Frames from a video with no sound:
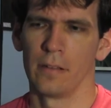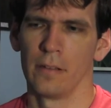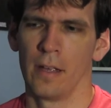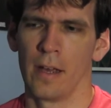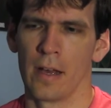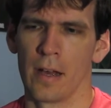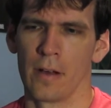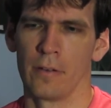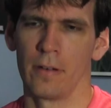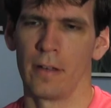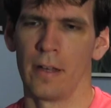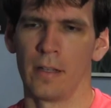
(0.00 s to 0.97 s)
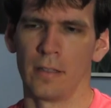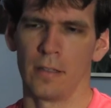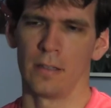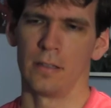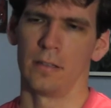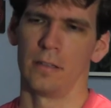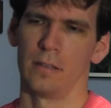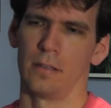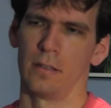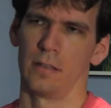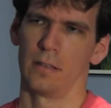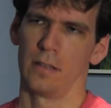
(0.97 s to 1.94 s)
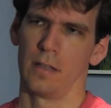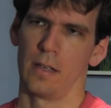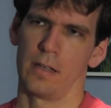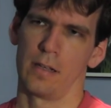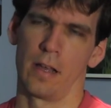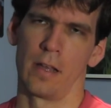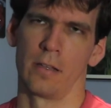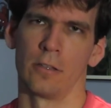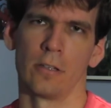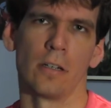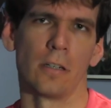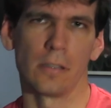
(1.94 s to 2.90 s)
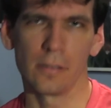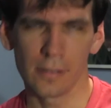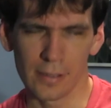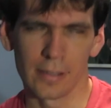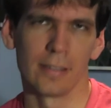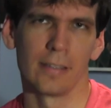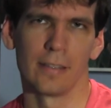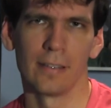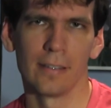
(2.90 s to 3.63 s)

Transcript: Now, as an adult,